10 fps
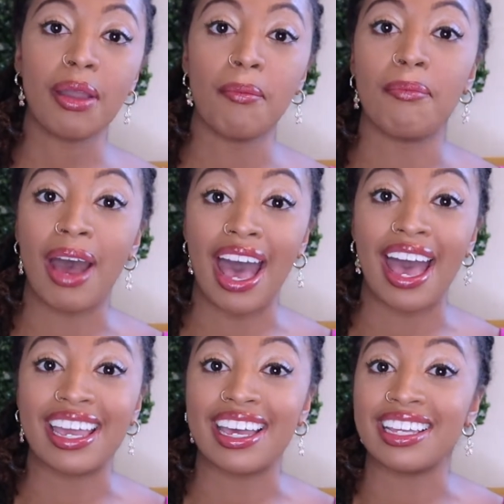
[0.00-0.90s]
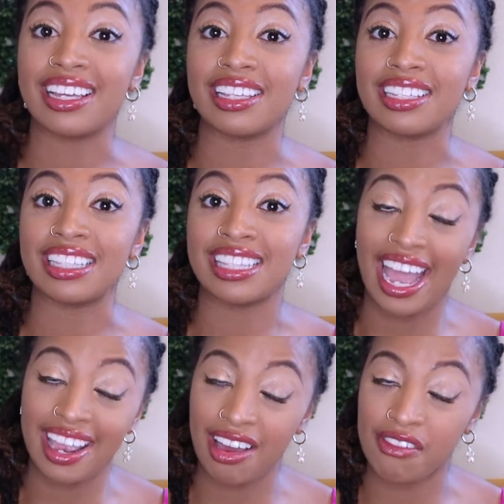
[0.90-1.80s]
My
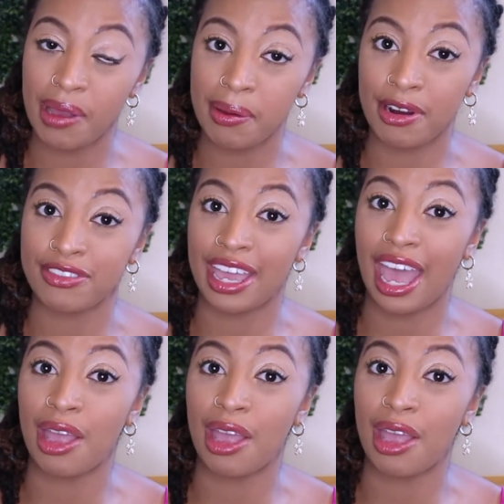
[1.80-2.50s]
night of my birthday,